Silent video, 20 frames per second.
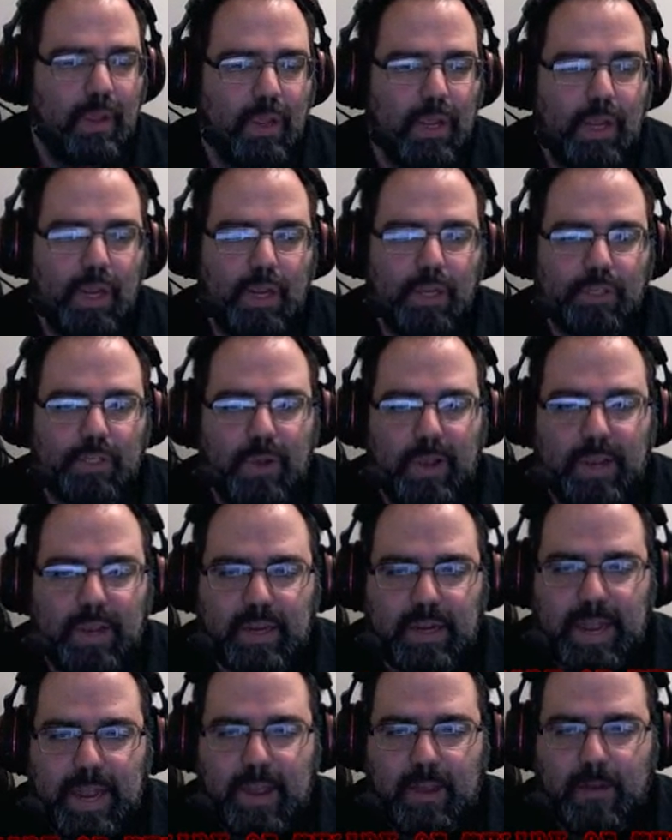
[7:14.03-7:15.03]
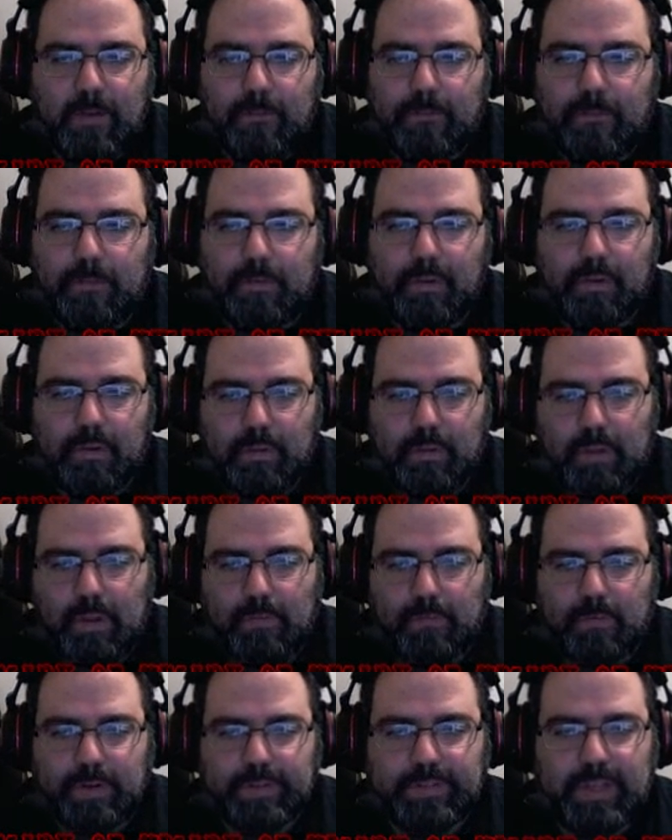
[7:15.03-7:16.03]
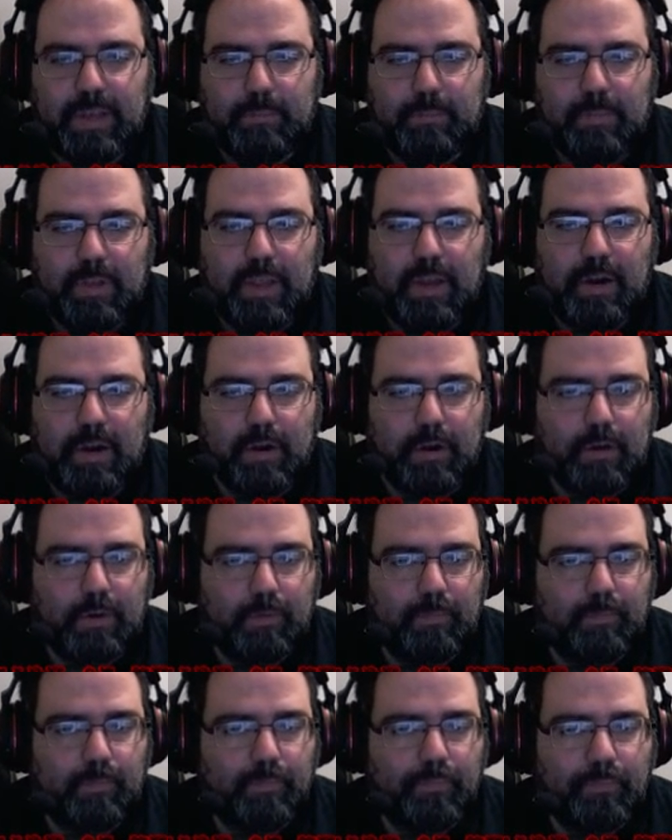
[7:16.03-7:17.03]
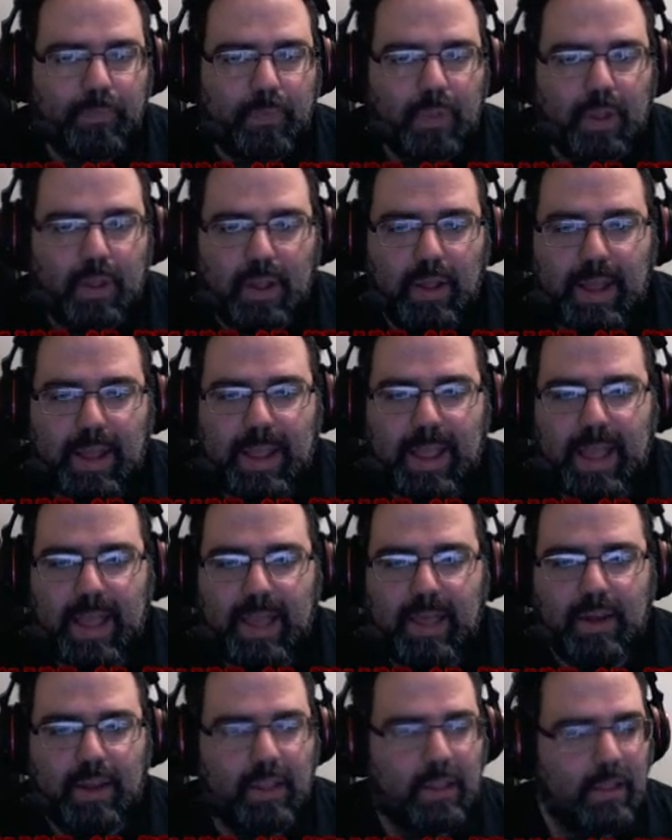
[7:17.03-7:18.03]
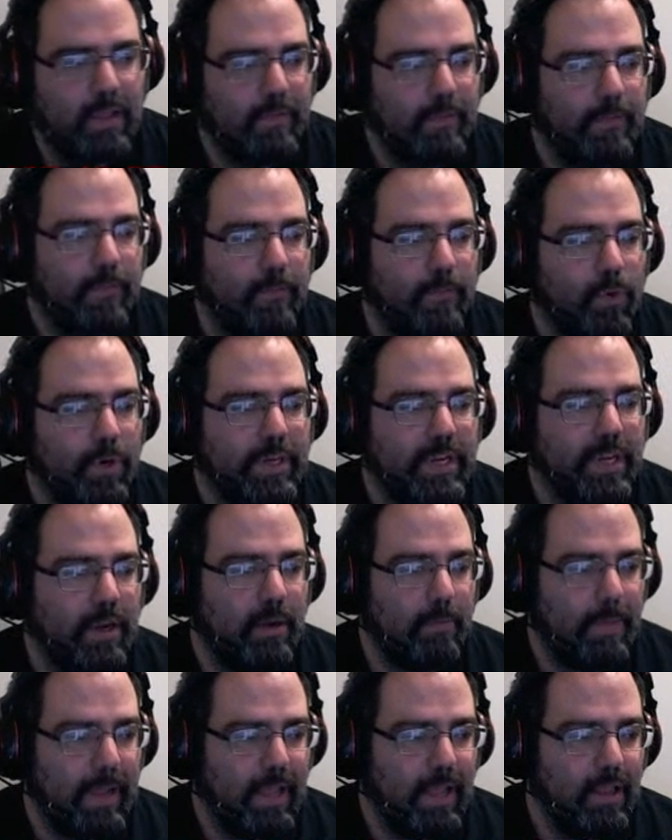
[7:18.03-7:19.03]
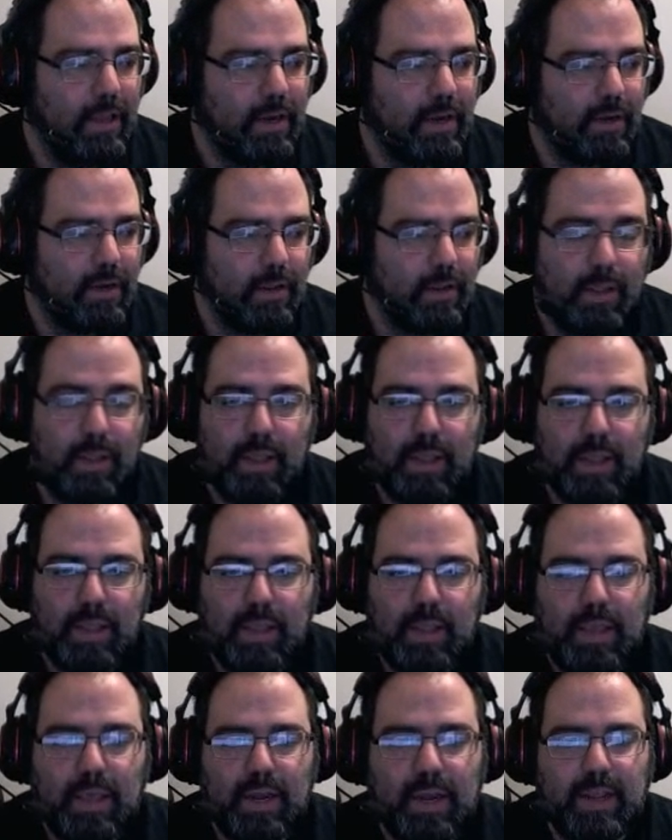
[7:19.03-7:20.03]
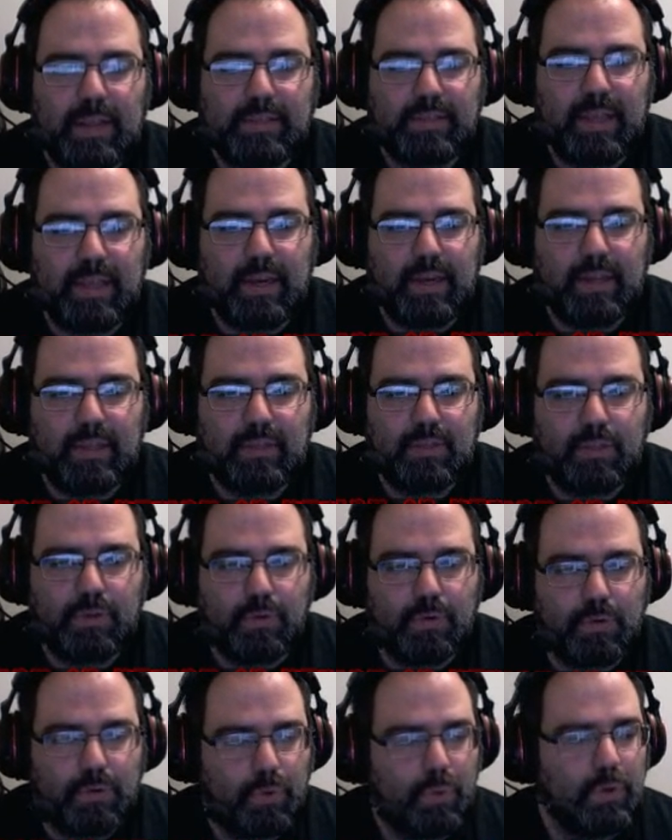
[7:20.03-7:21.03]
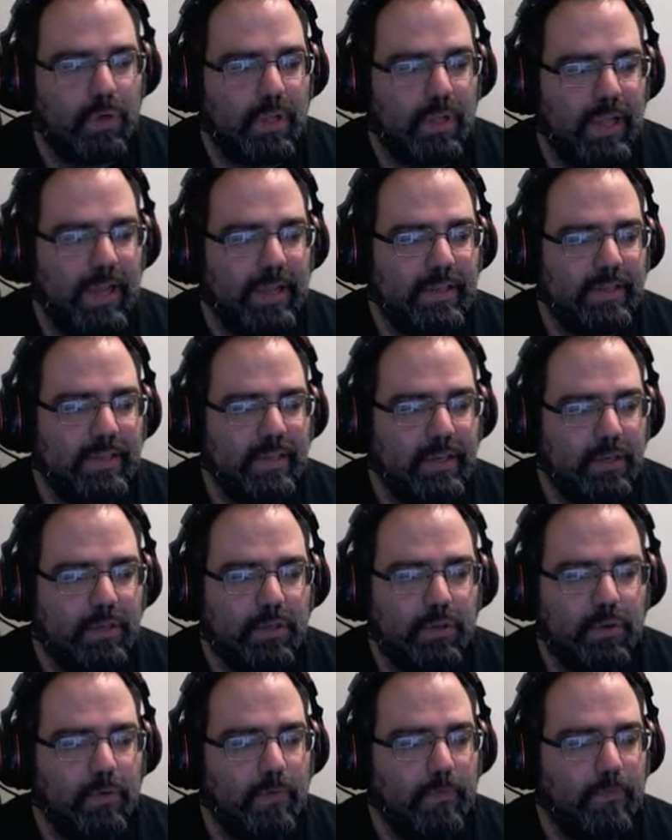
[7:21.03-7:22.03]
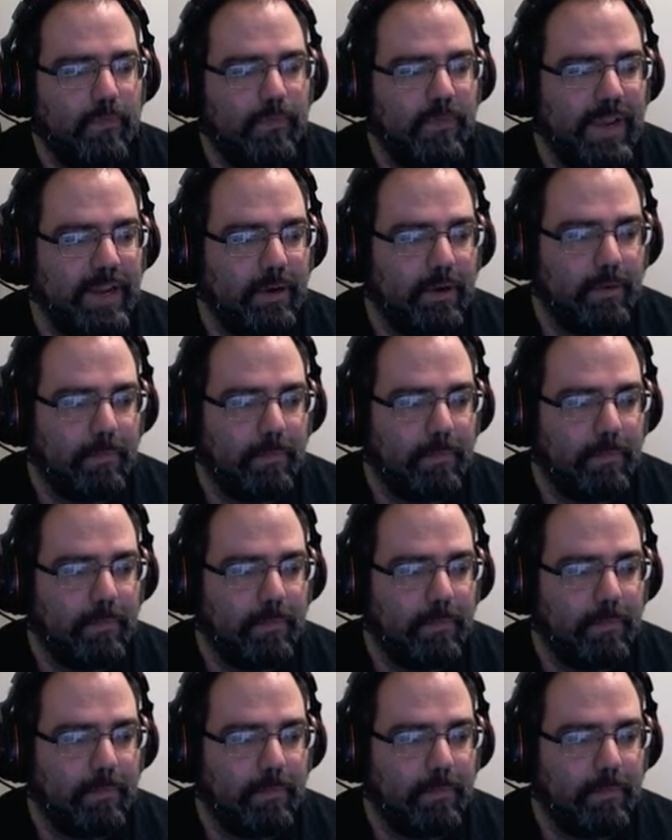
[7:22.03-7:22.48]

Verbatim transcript: So I can have, like for example here, I had a level 14 paladin, and I decided to dual class into fighter.